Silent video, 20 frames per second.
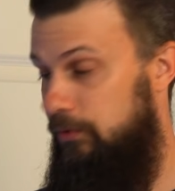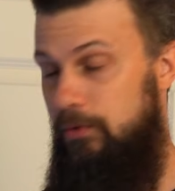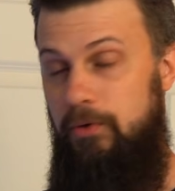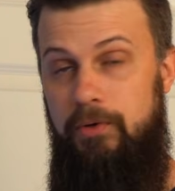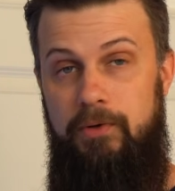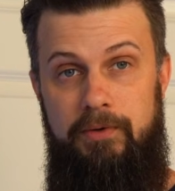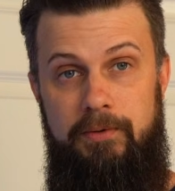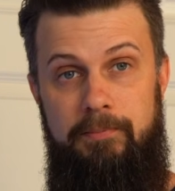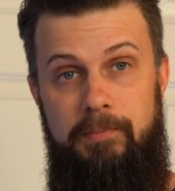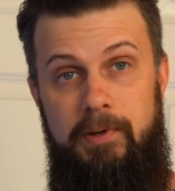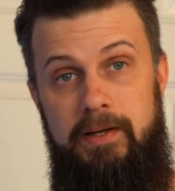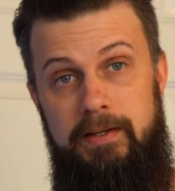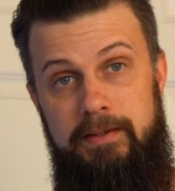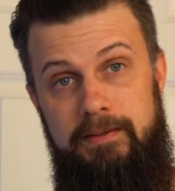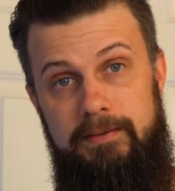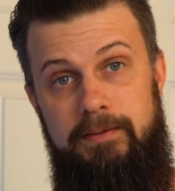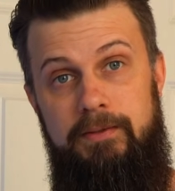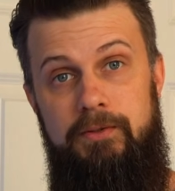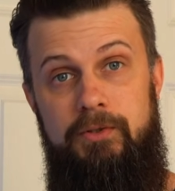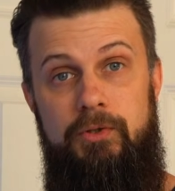you
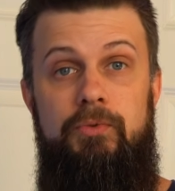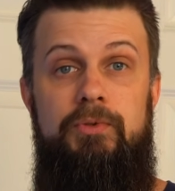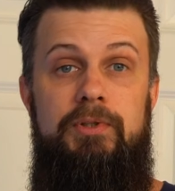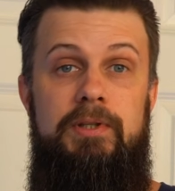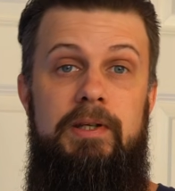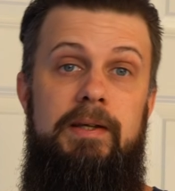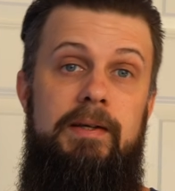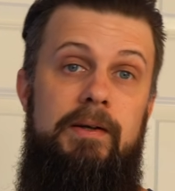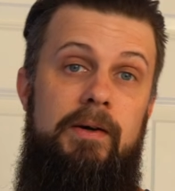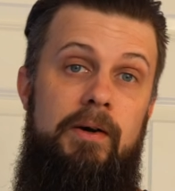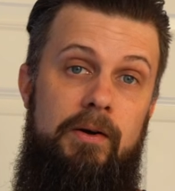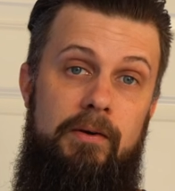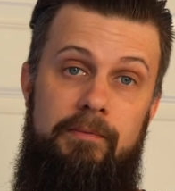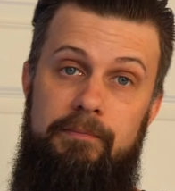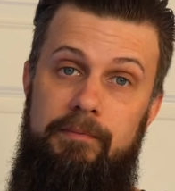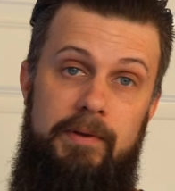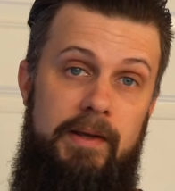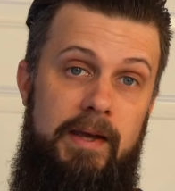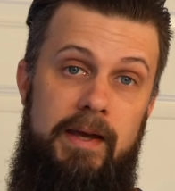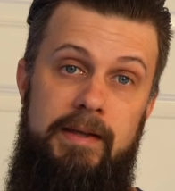automate dosing
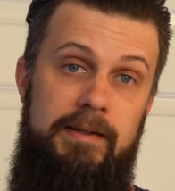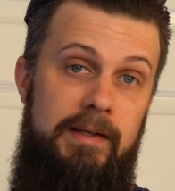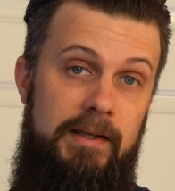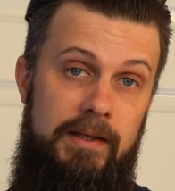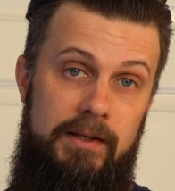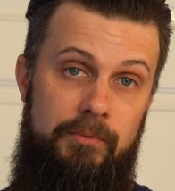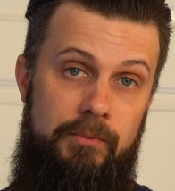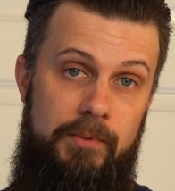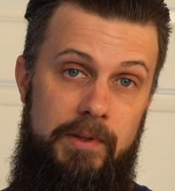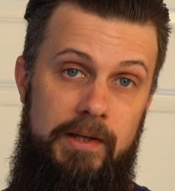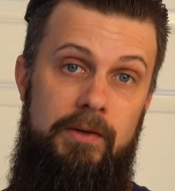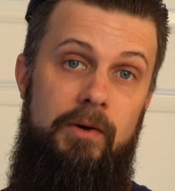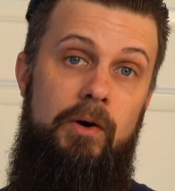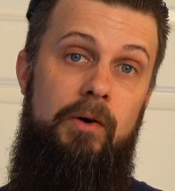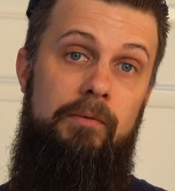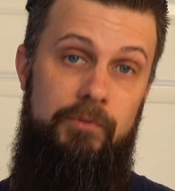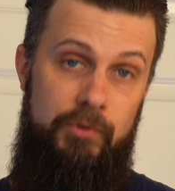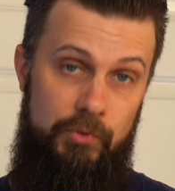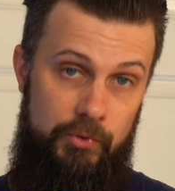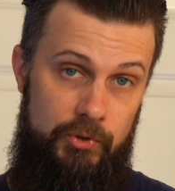of any liquid
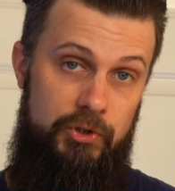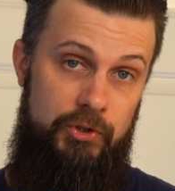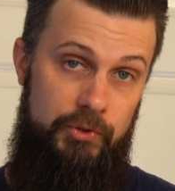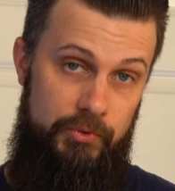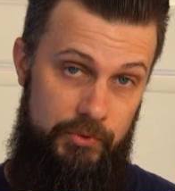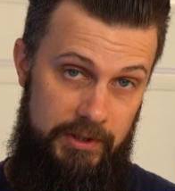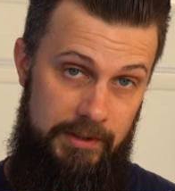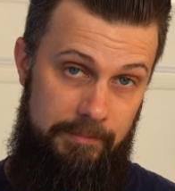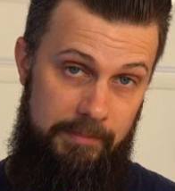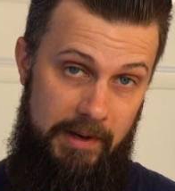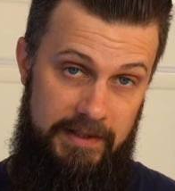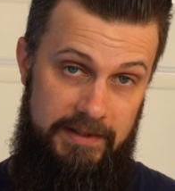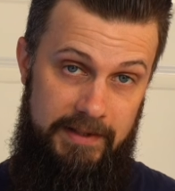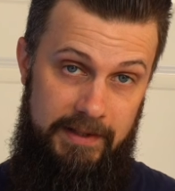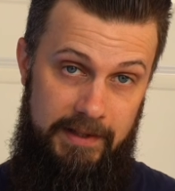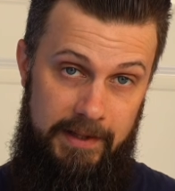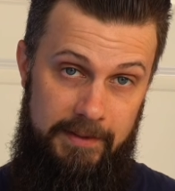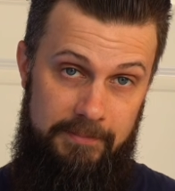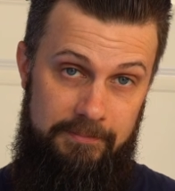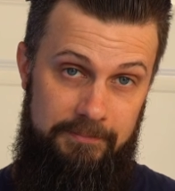of your choosing
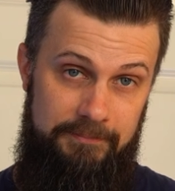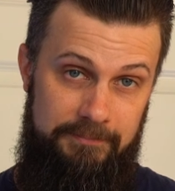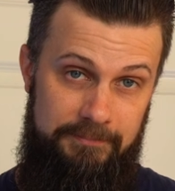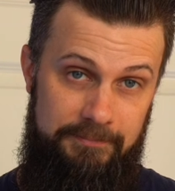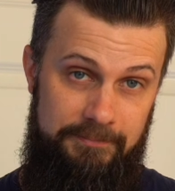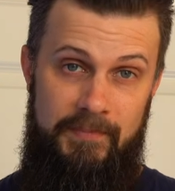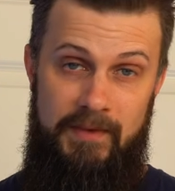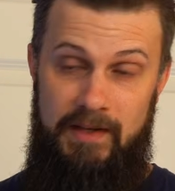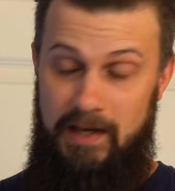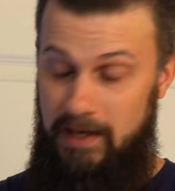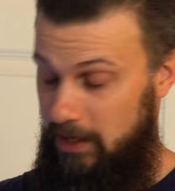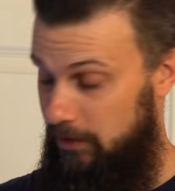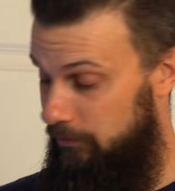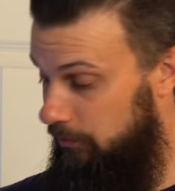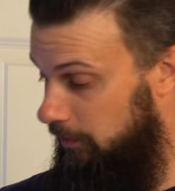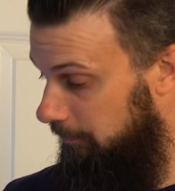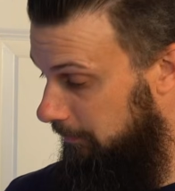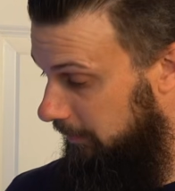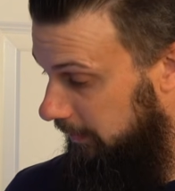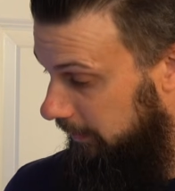basically. I
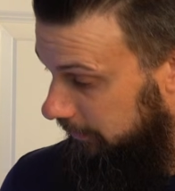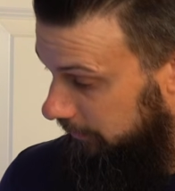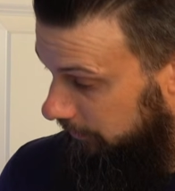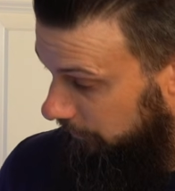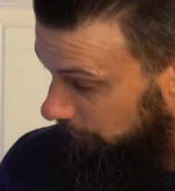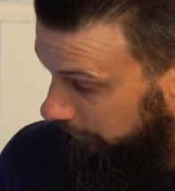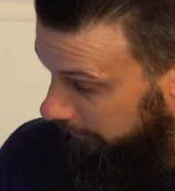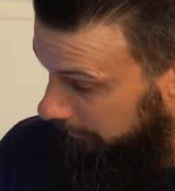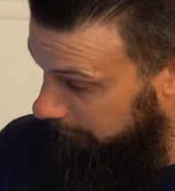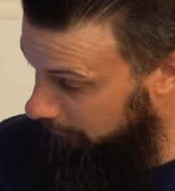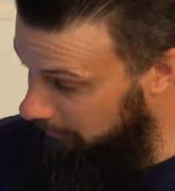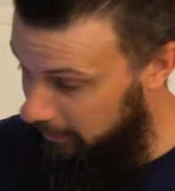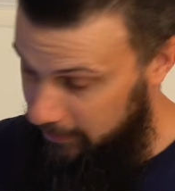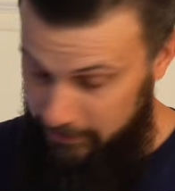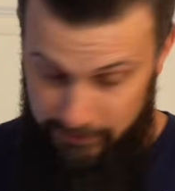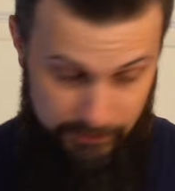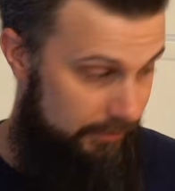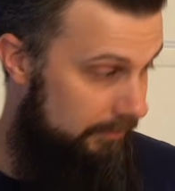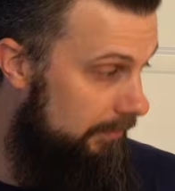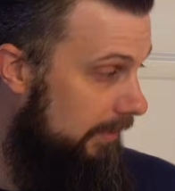will be installing
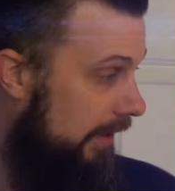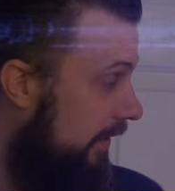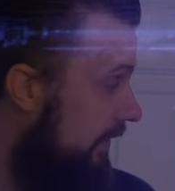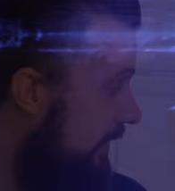mine on my